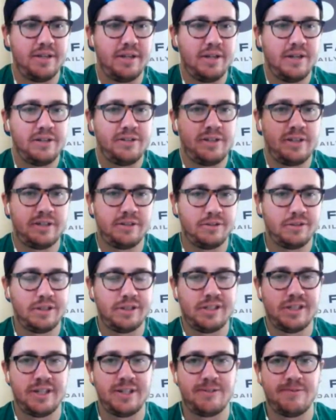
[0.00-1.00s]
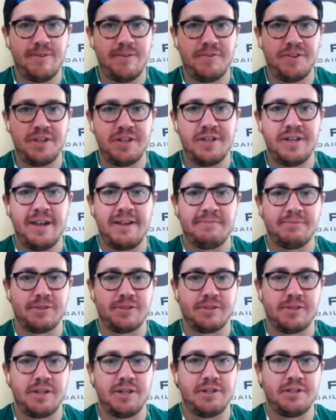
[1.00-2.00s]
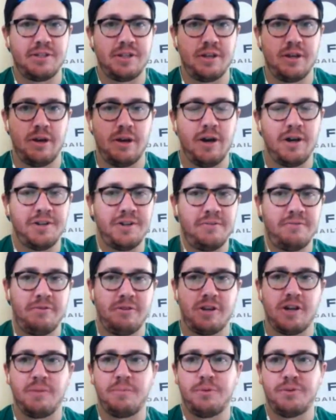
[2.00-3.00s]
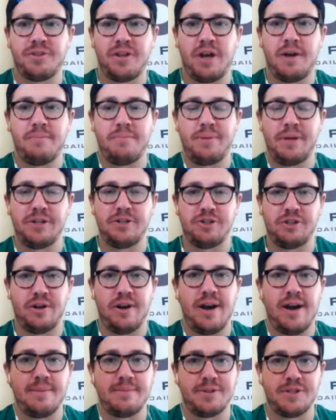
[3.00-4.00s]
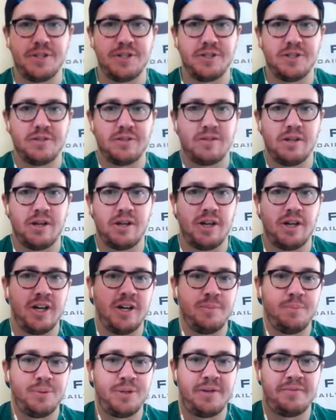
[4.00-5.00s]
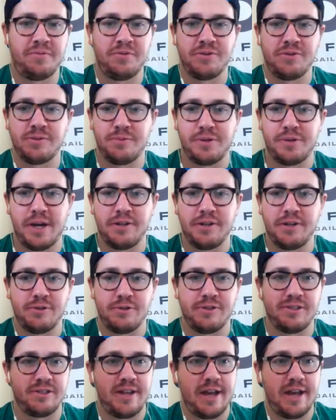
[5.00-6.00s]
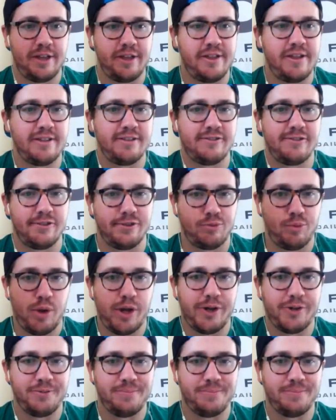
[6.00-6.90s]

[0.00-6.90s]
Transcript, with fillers: Taking a look at tonight's fifteen-game slate, uh, definitely a couple top pitching options, uh, but definitely some guys you can stack against as well.